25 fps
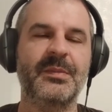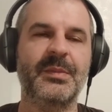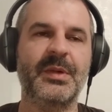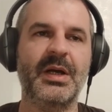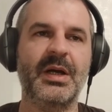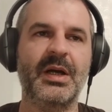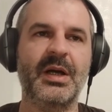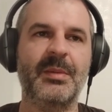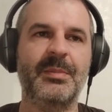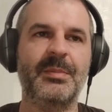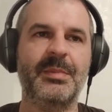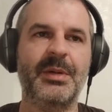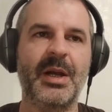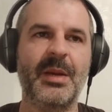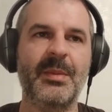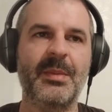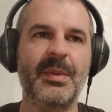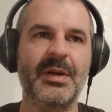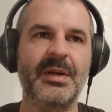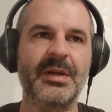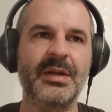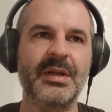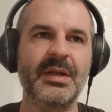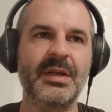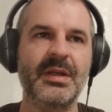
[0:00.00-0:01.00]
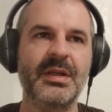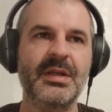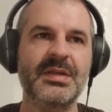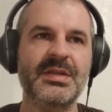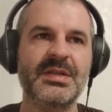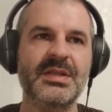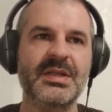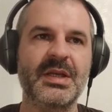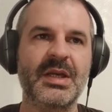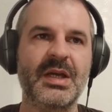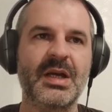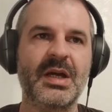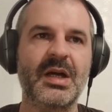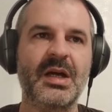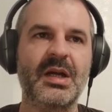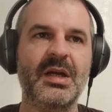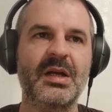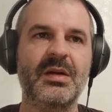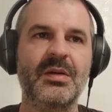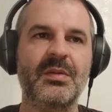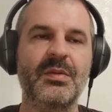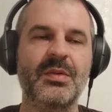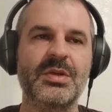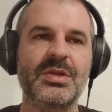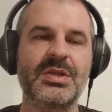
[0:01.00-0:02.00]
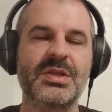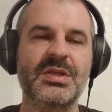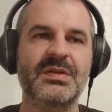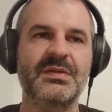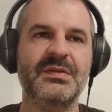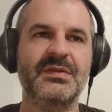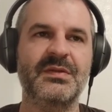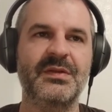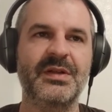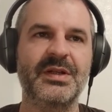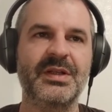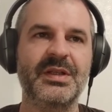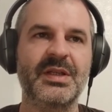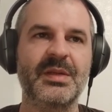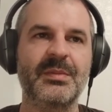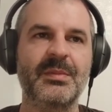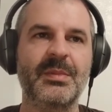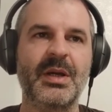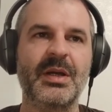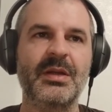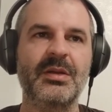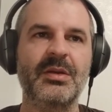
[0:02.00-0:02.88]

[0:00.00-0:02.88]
a primary CR, which is written by